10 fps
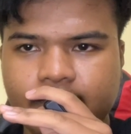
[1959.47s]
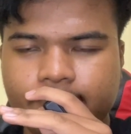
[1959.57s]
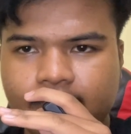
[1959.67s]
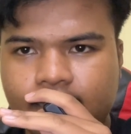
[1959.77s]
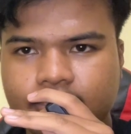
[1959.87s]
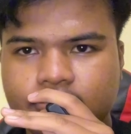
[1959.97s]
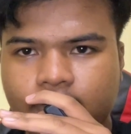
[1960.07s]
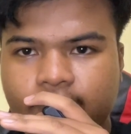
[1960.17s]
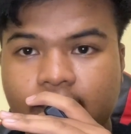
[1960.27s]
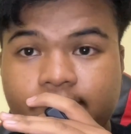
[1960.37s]
playlist
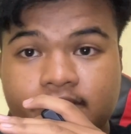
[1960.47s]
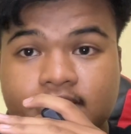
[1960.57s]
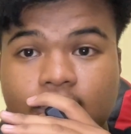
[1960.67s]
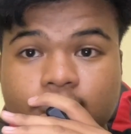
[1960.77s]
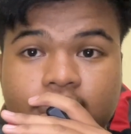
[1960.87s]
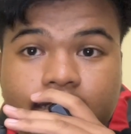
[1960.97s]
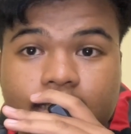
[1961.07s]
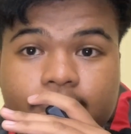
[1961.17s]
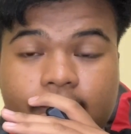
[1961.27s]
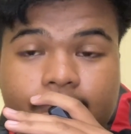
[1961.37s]
of every soundtrack
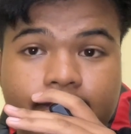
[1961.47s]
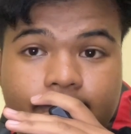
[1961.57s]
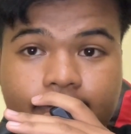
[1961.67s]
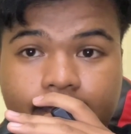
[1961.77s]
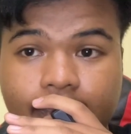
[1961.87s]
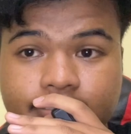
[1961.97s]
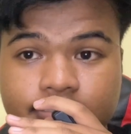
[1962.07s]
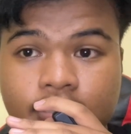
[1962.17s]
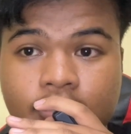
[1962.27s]
in Beyblade X.